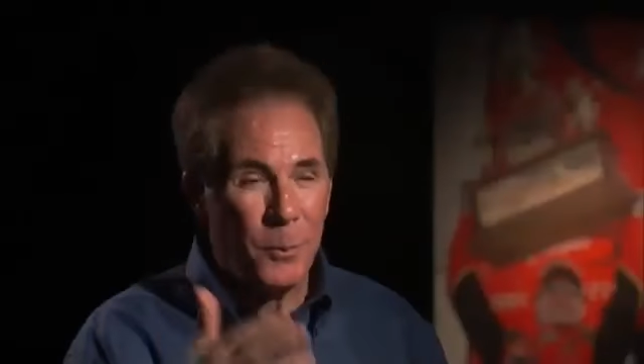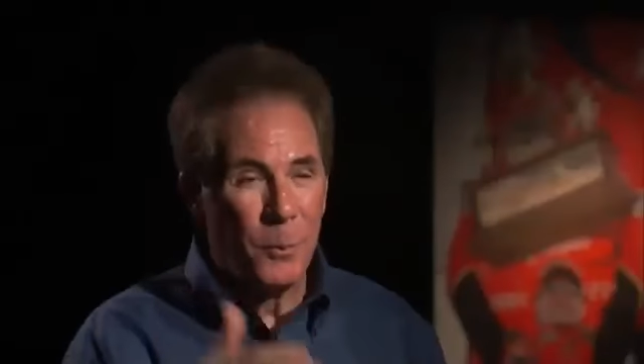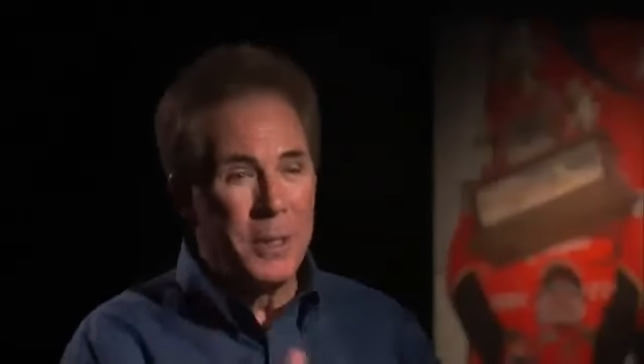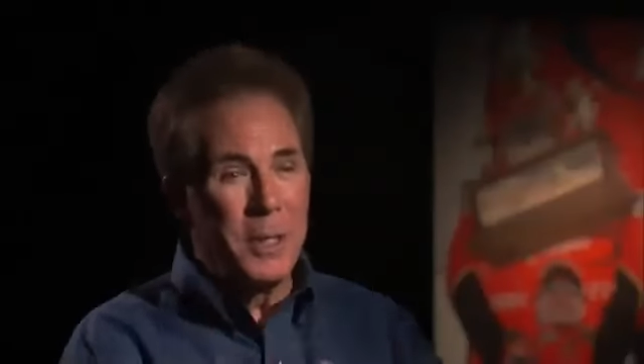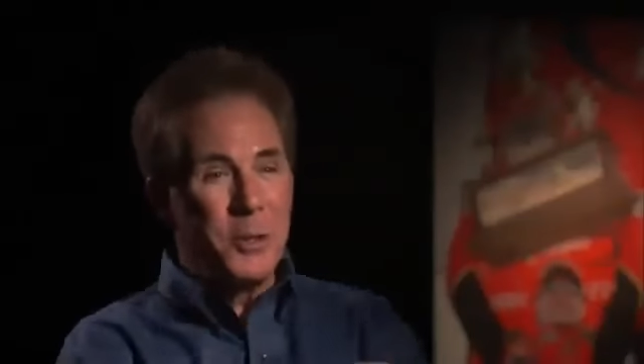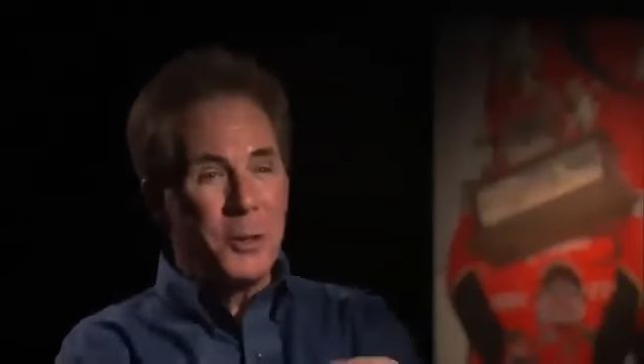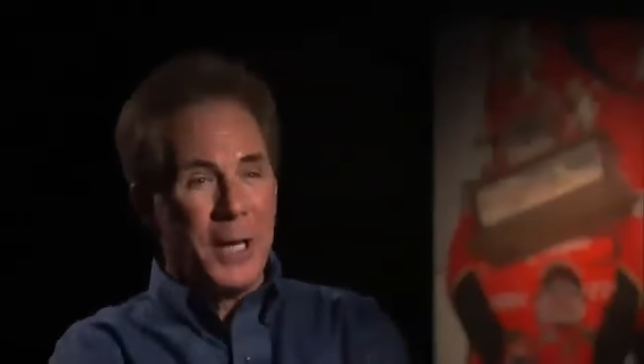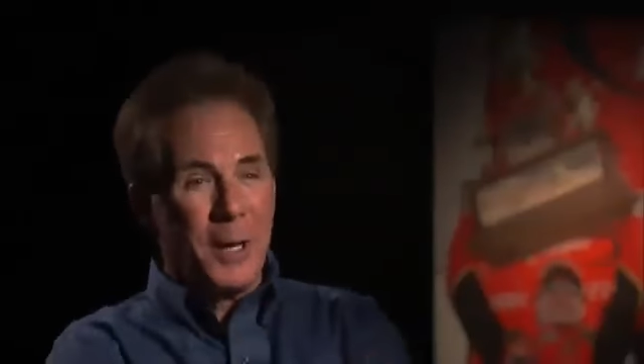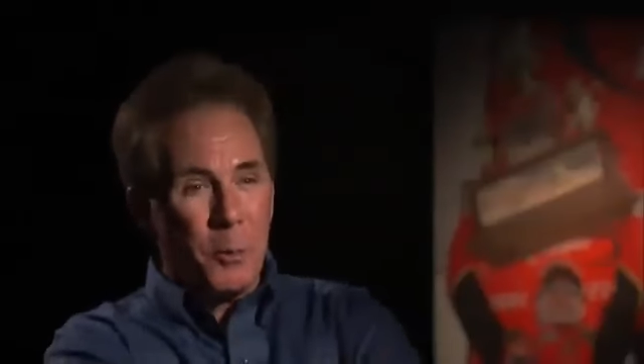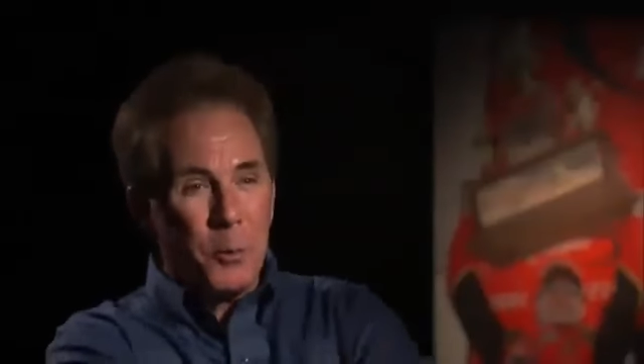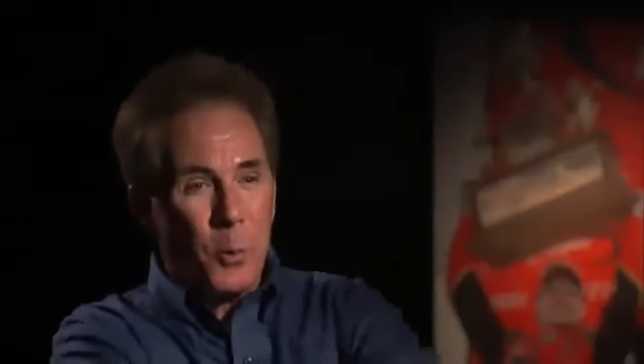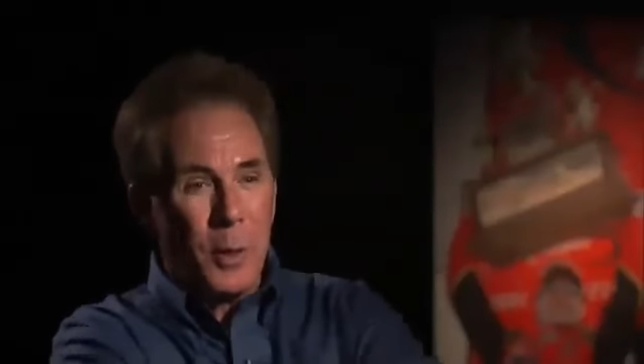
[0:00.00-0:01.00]
When did you get
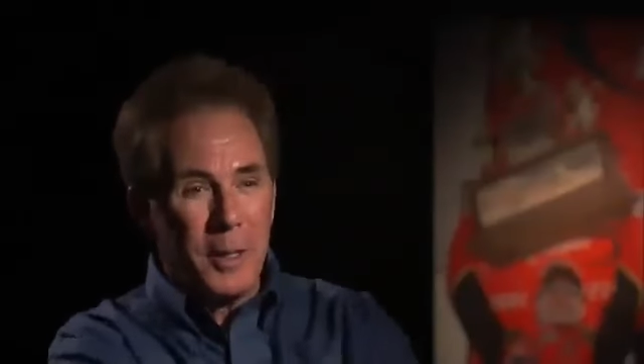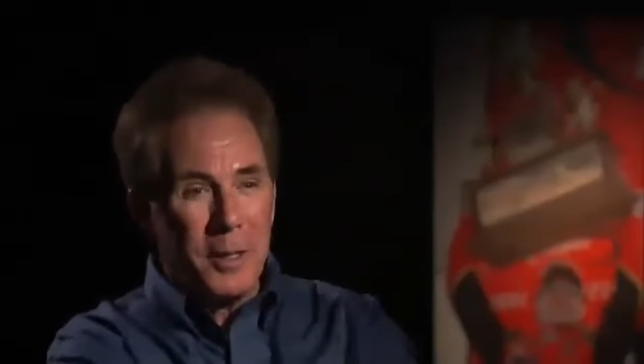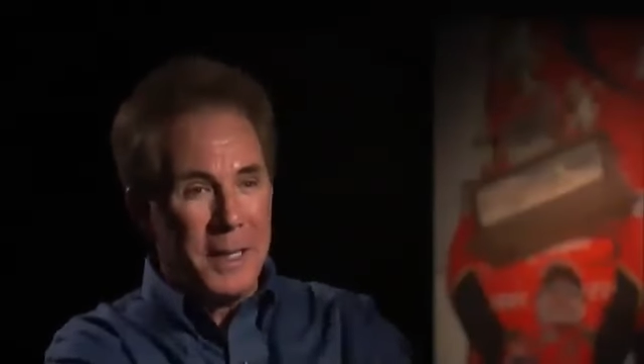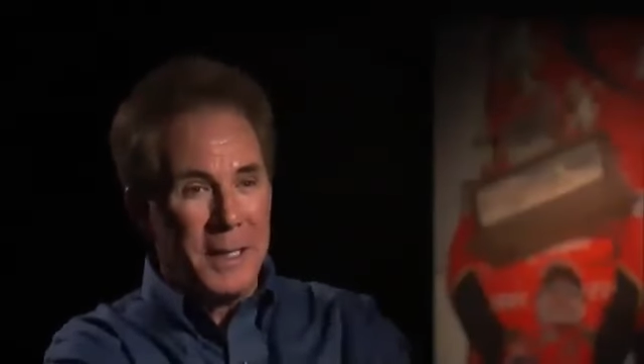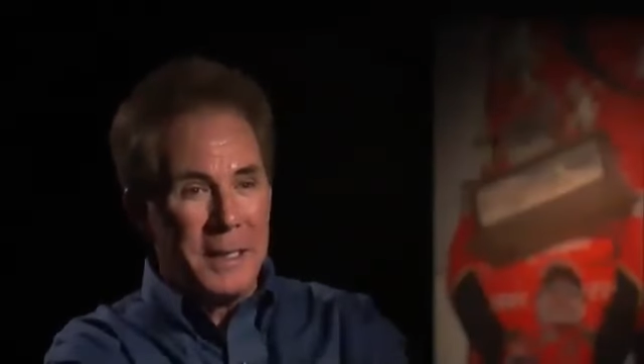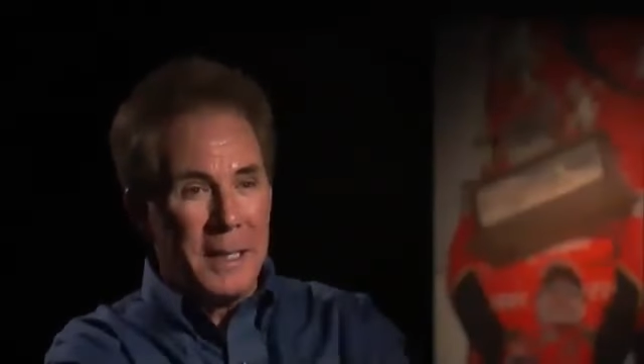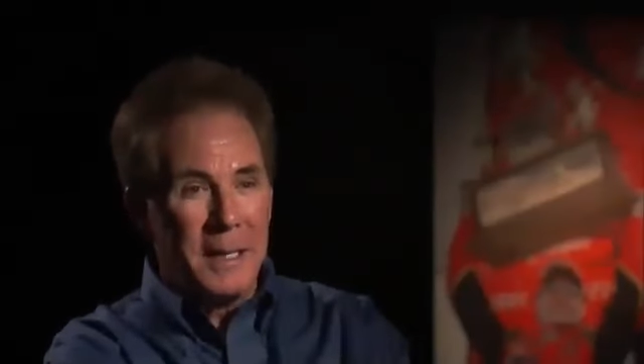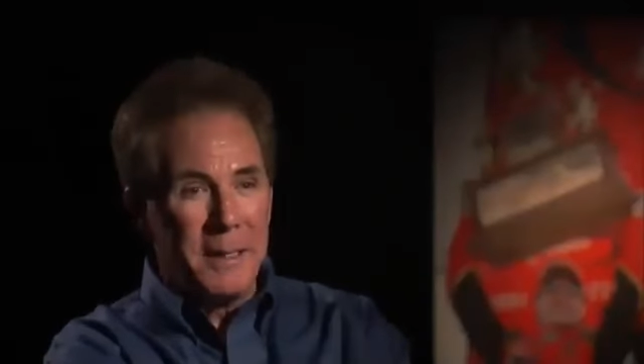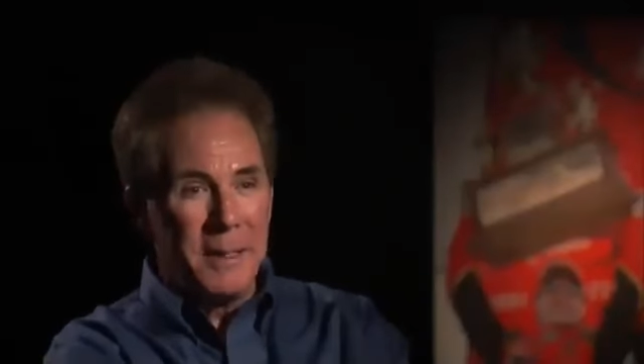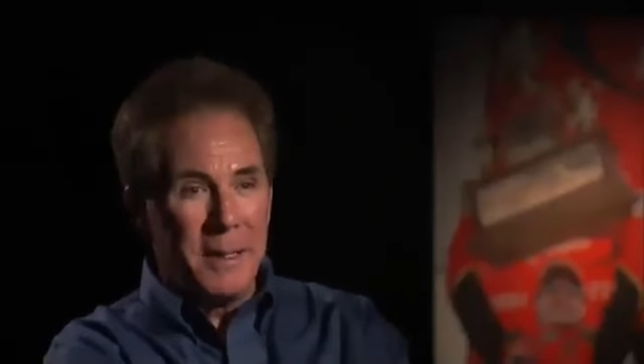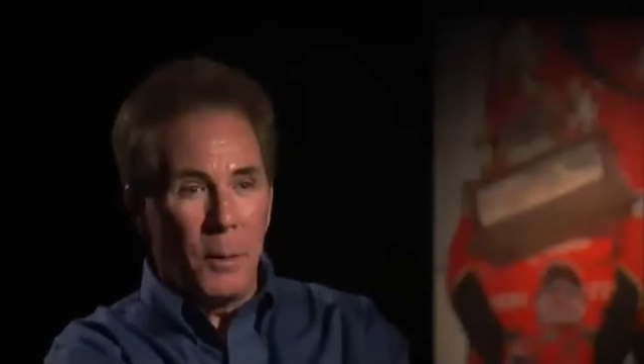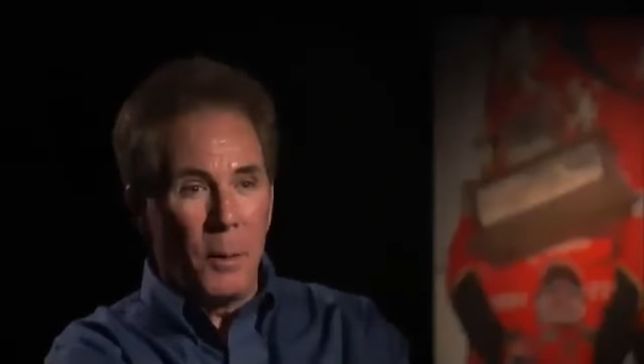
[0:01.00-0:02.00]
on Twitter,
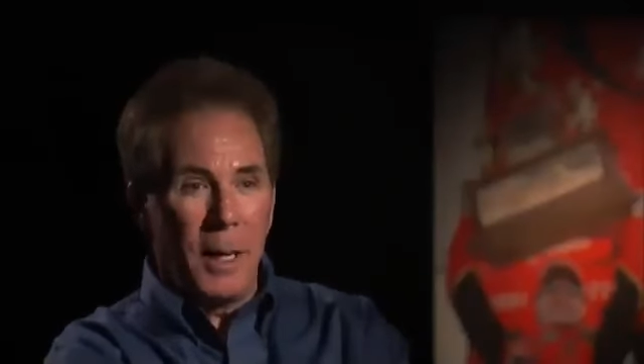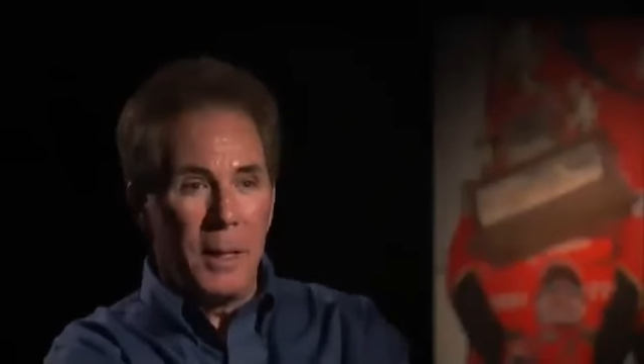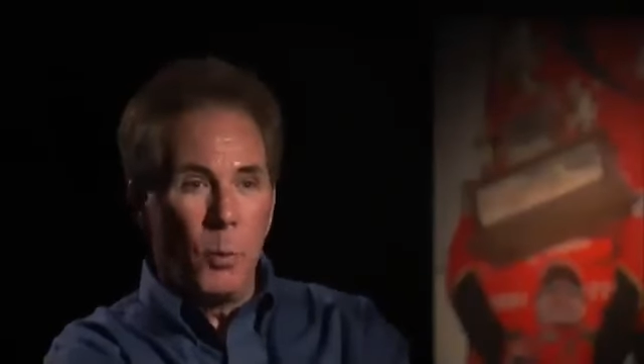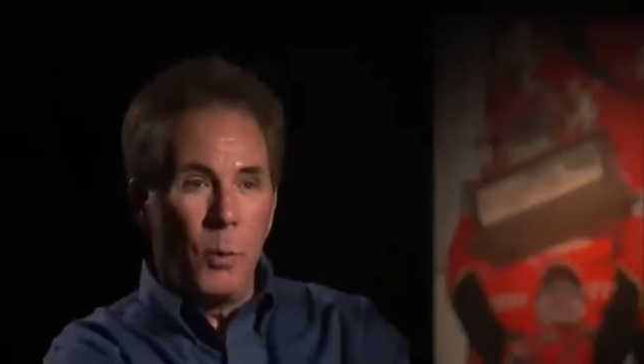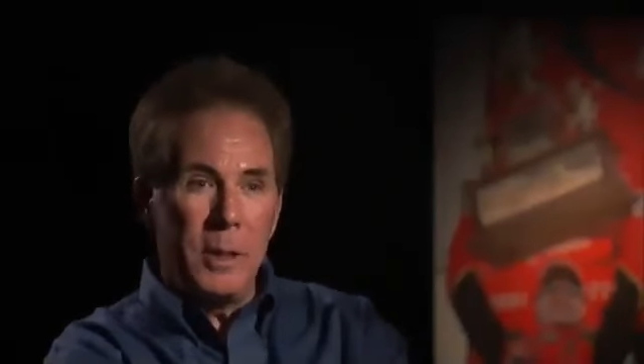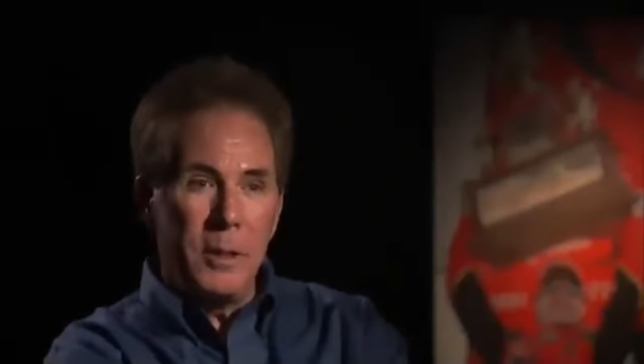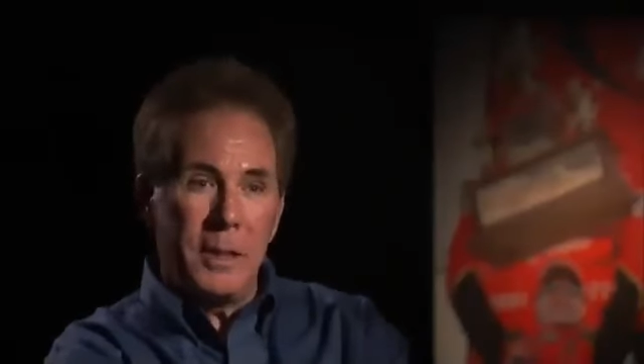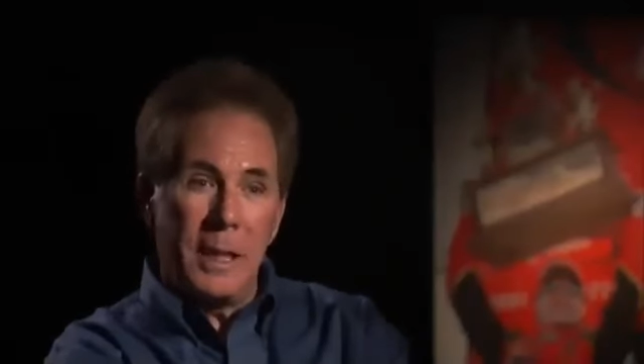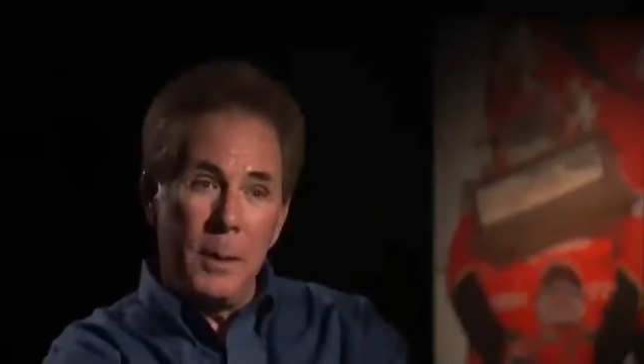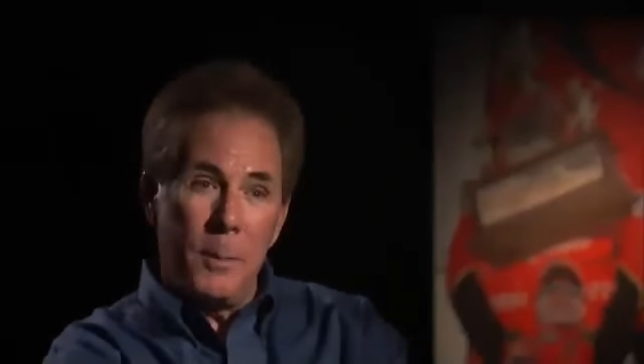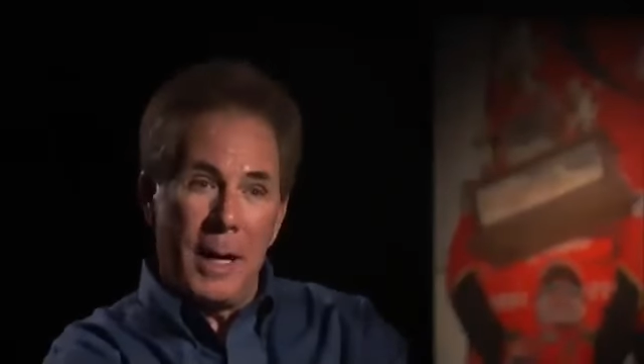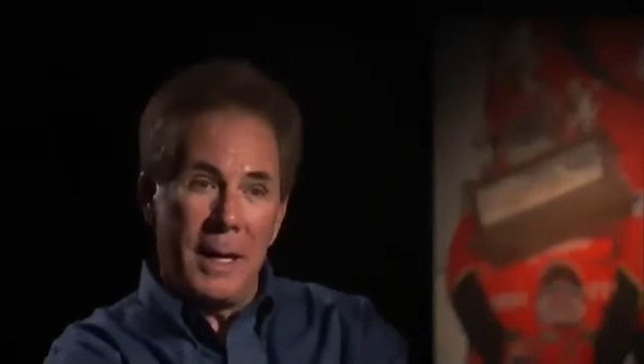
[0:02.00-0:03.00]
and what do you
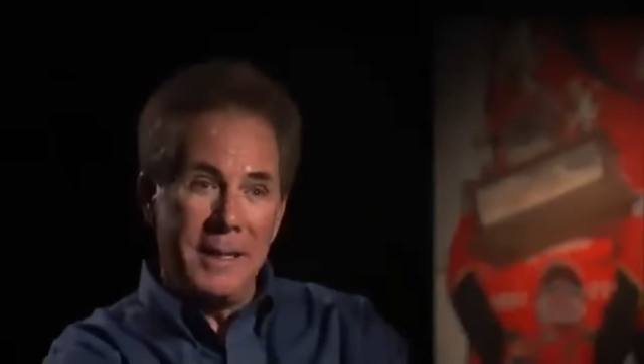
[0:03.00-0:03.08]
think about